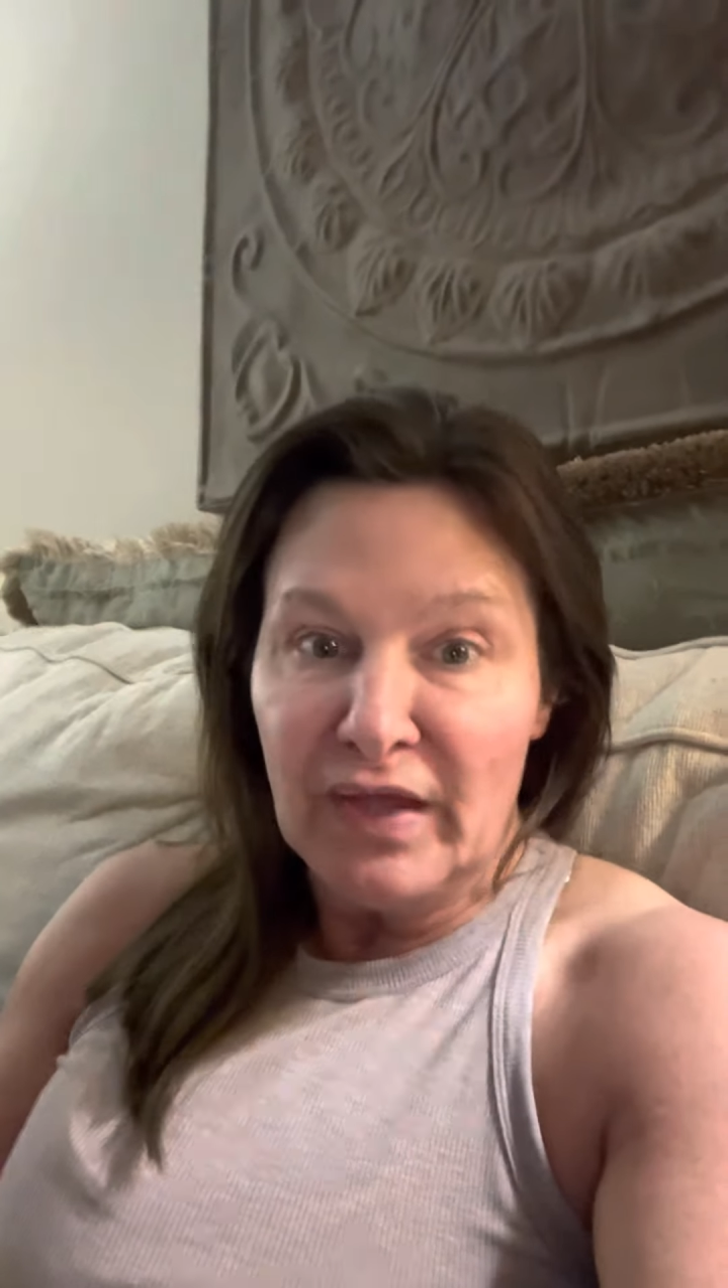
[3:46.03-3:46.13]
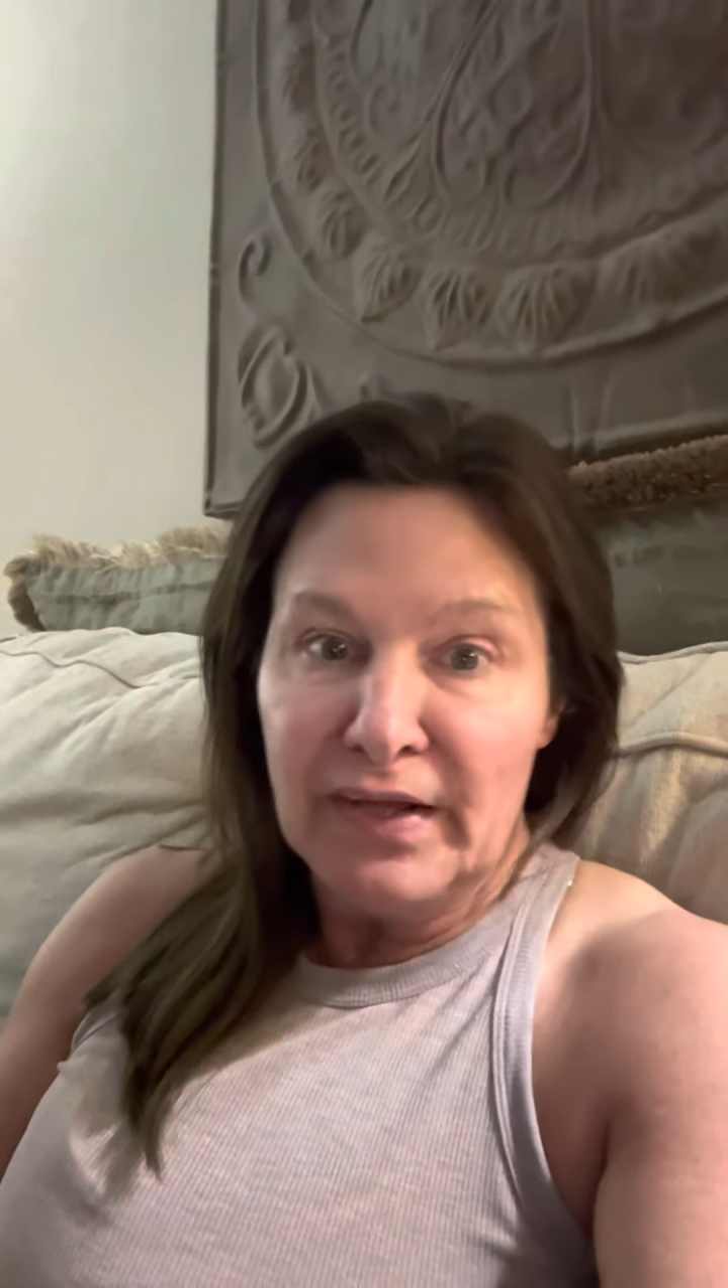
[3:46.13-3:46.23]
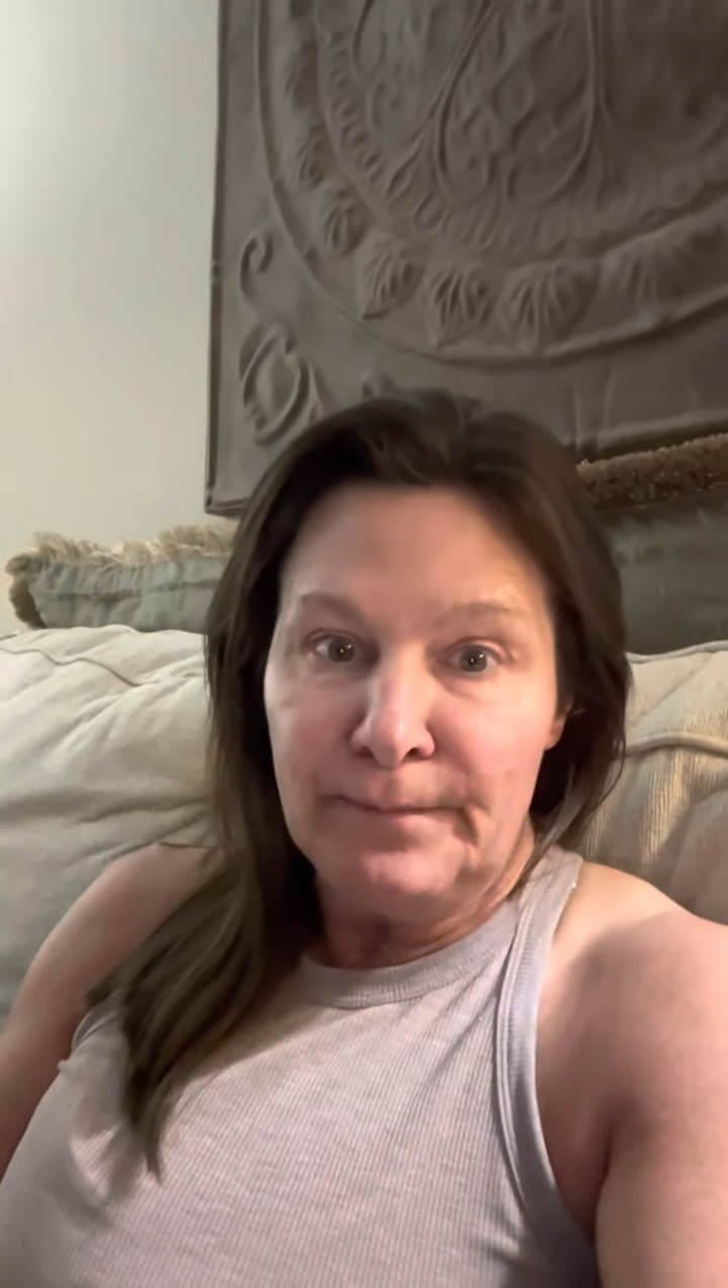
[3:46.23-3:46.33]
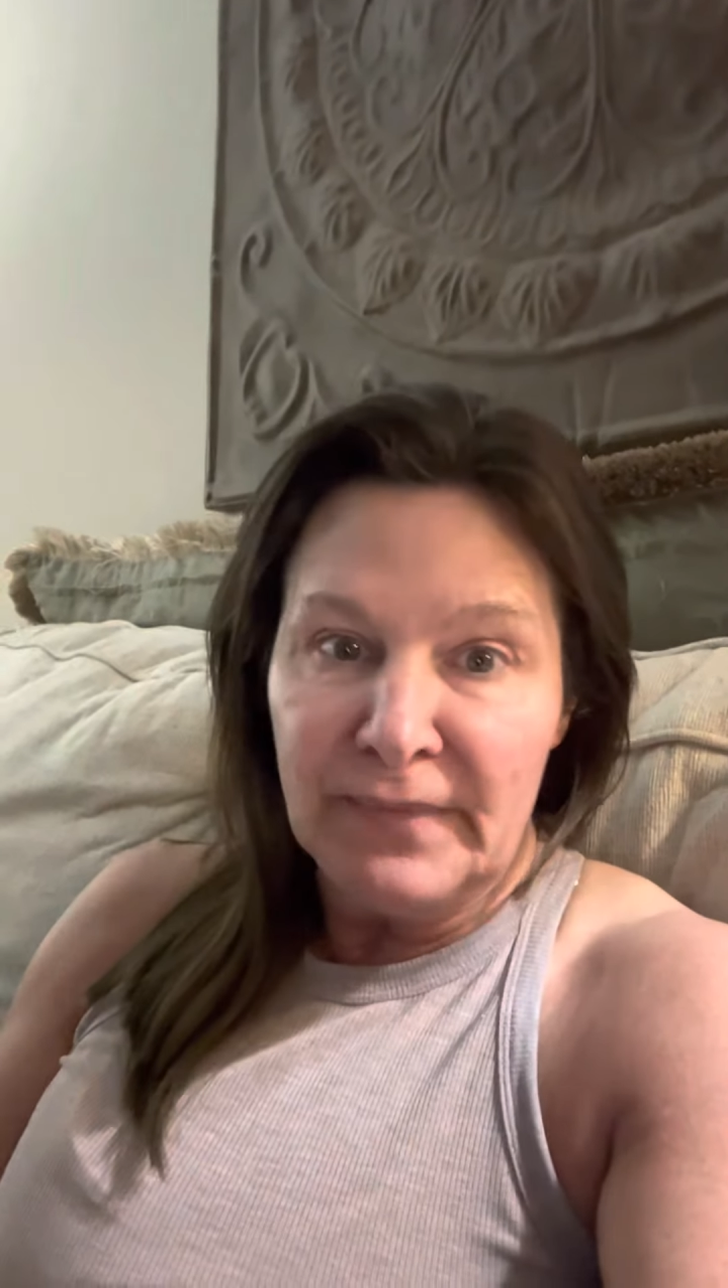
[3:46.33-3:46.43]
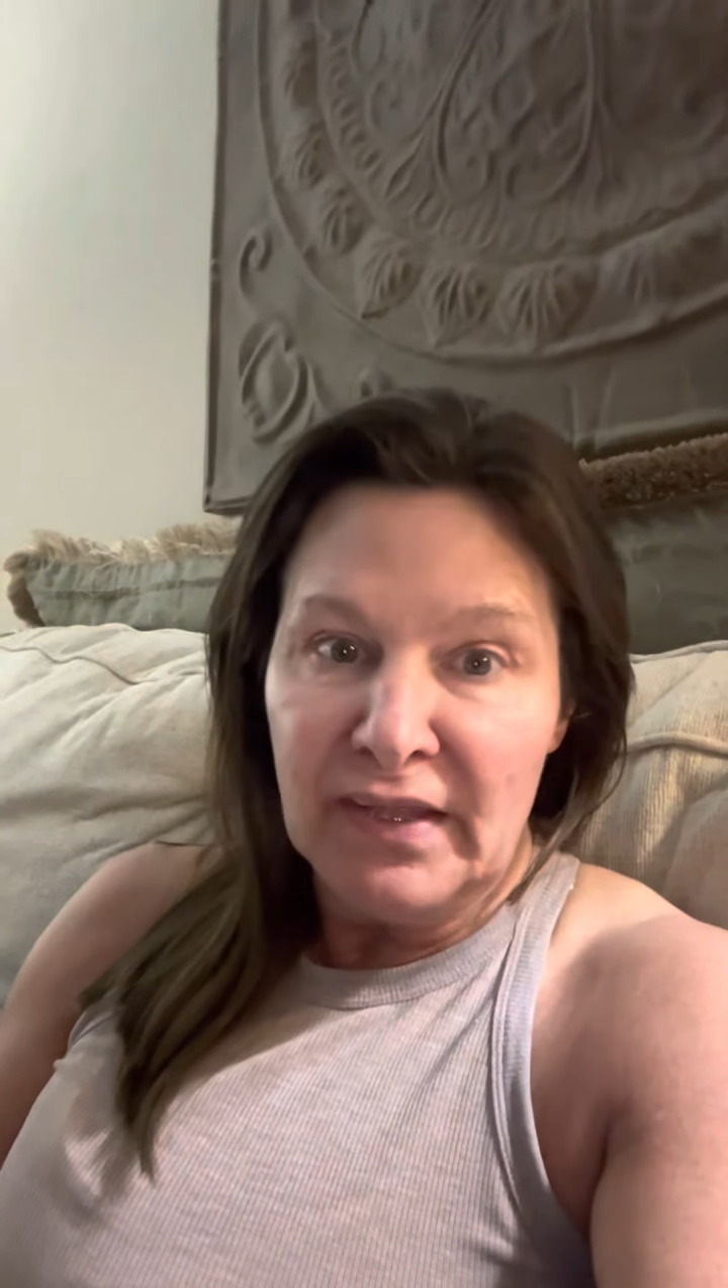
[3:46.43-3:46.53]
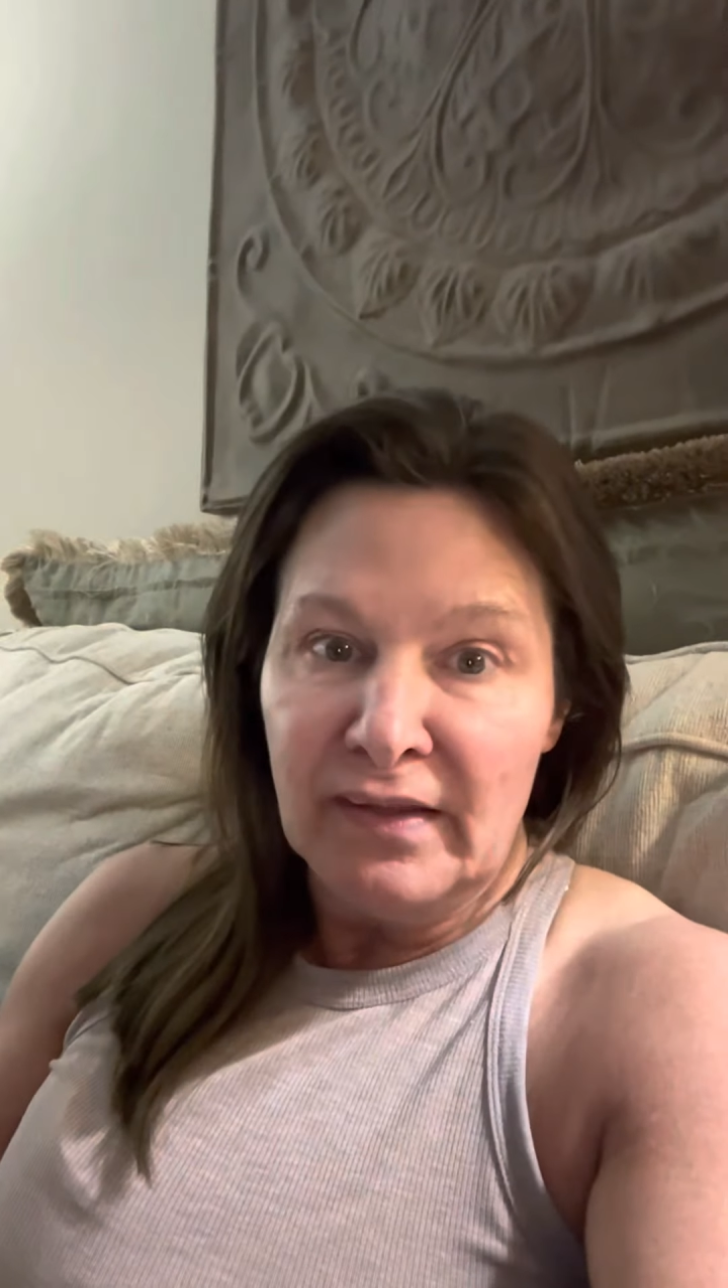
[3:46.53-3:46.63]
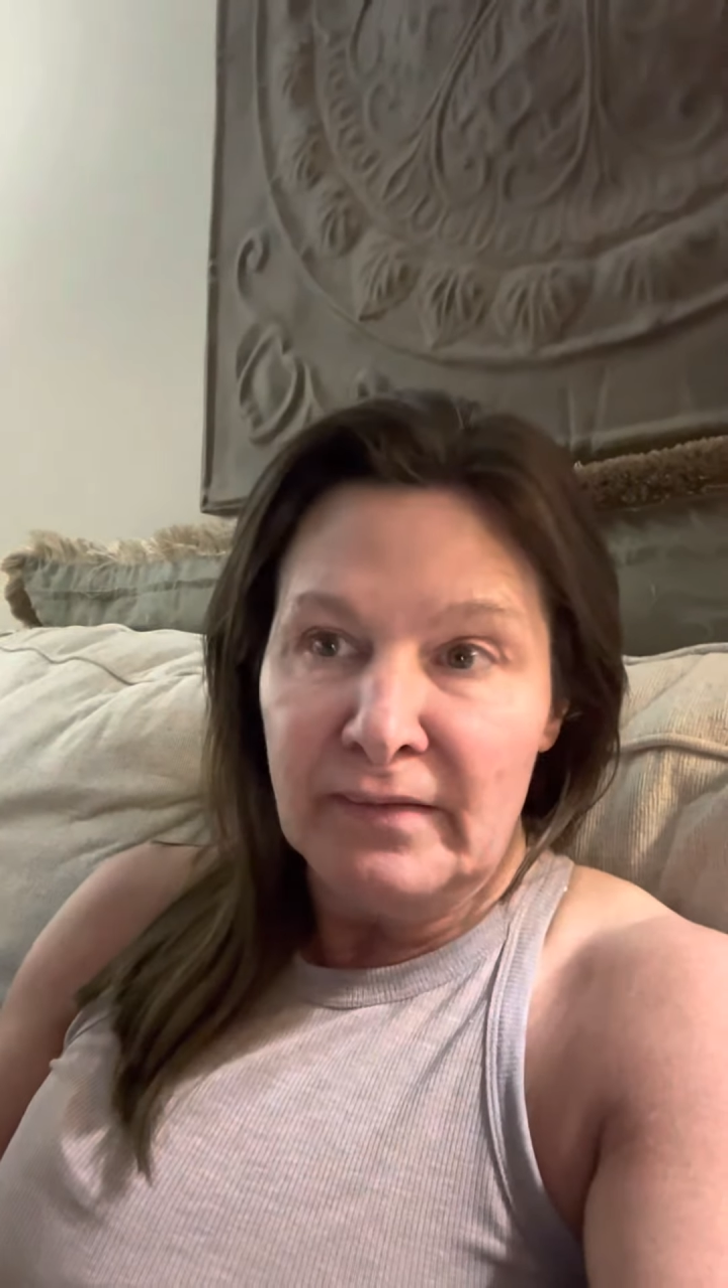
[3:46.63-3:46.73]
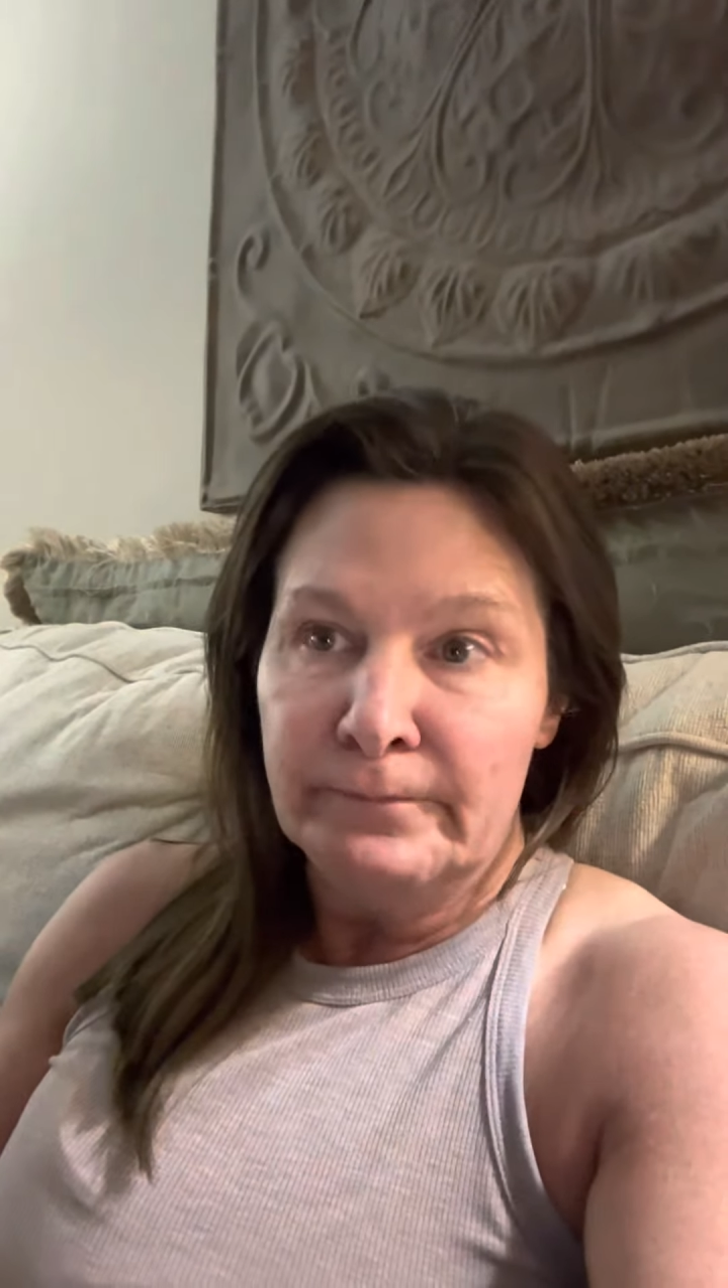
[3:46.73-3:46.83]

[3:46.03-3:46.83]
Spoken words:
it meant